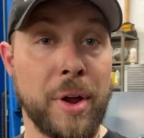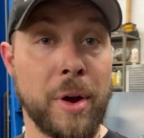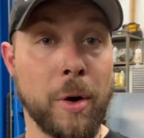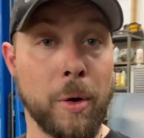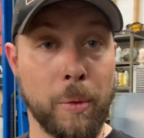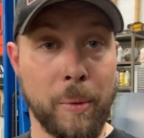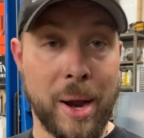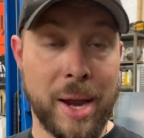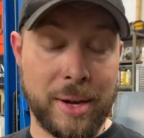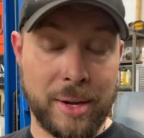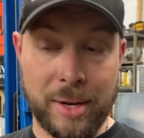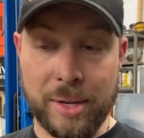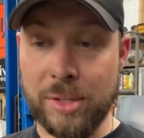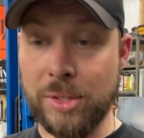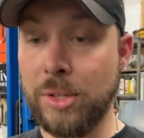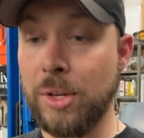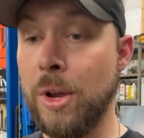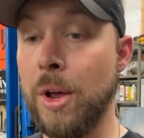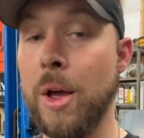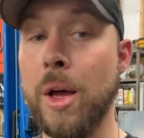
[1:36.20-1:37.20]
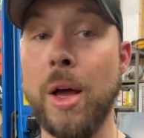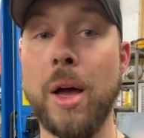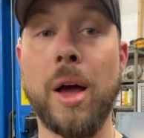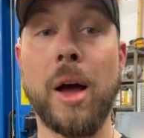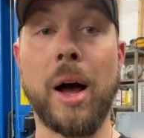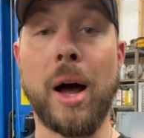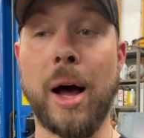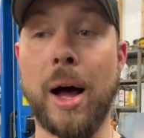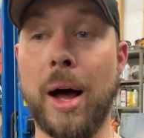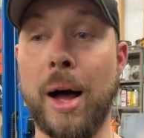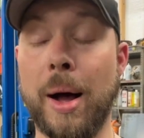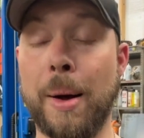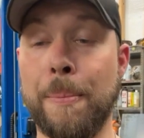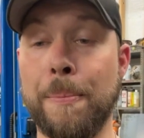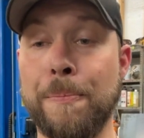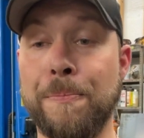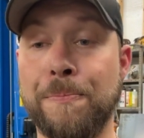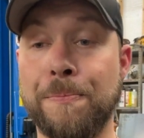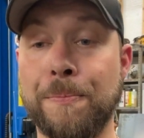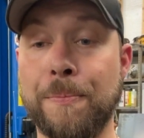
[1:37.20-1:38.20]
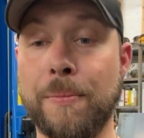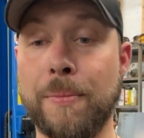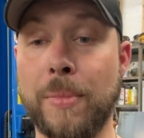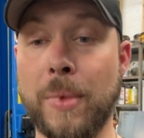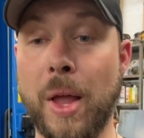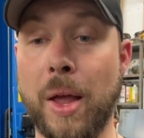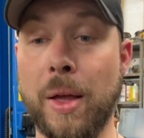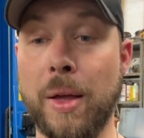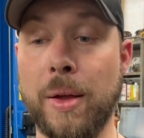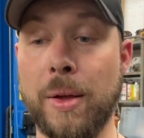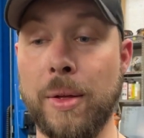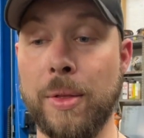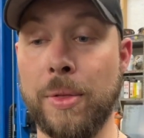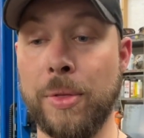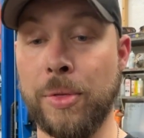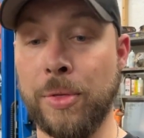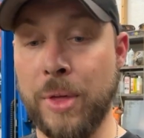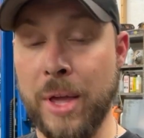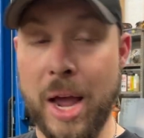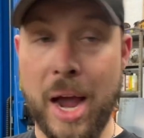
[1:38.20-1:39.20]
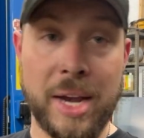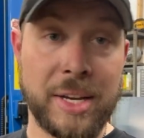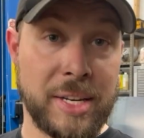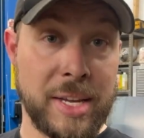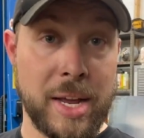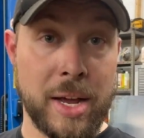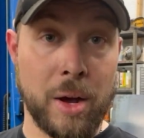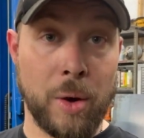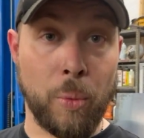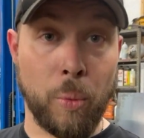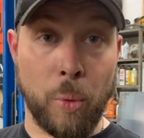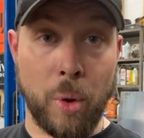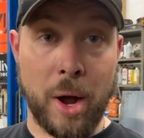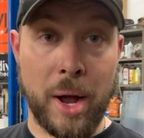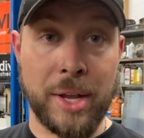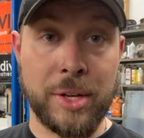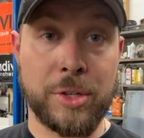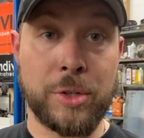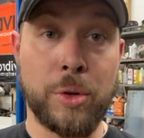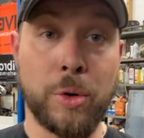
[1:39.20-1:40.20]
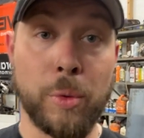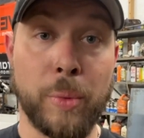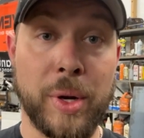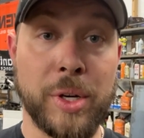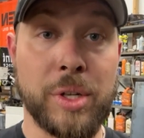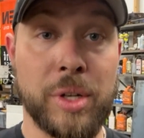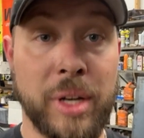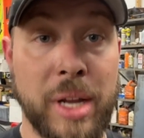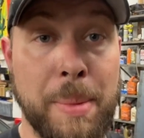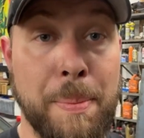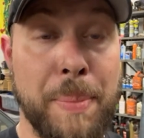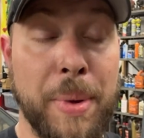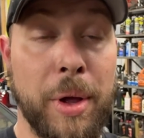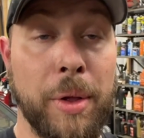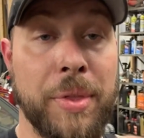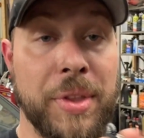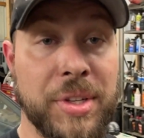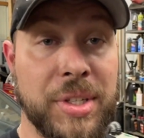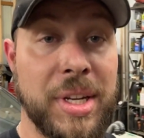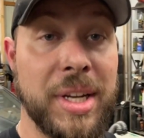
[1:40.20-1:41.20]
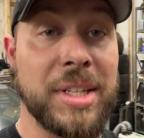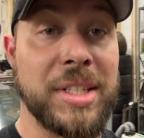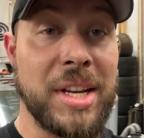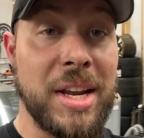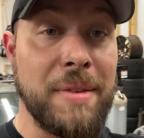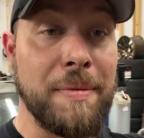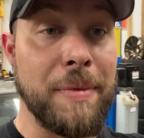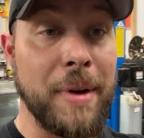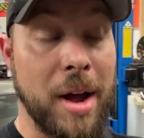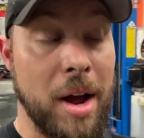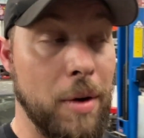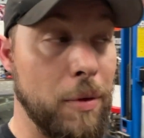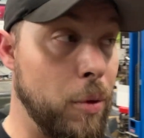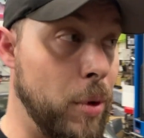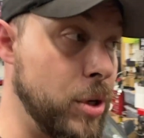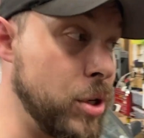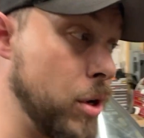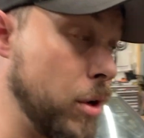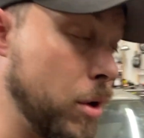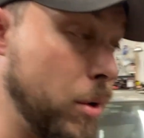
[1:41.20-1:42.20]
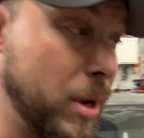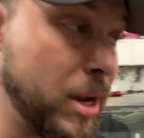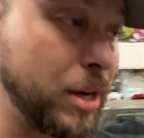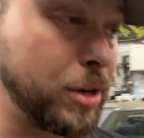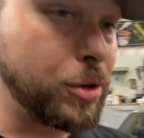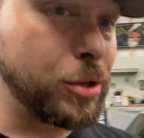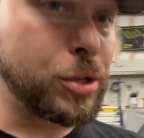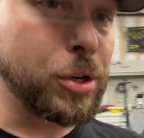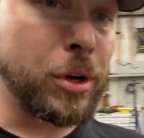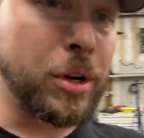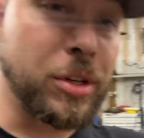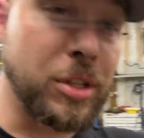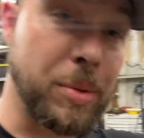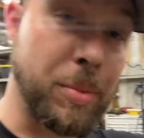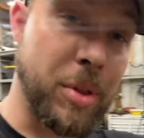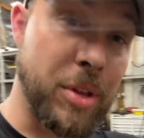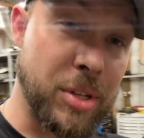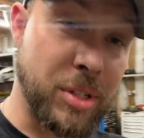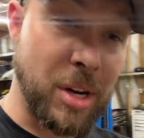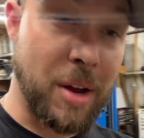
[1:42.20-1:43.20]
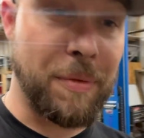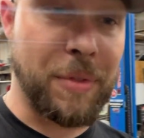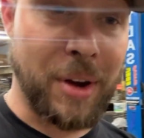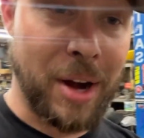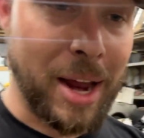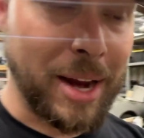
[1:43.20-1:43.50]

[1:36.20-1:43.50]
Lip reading: horrendous. The idea was to originally build the 16 valve, which I'll go ahead and show you some of the stuff that I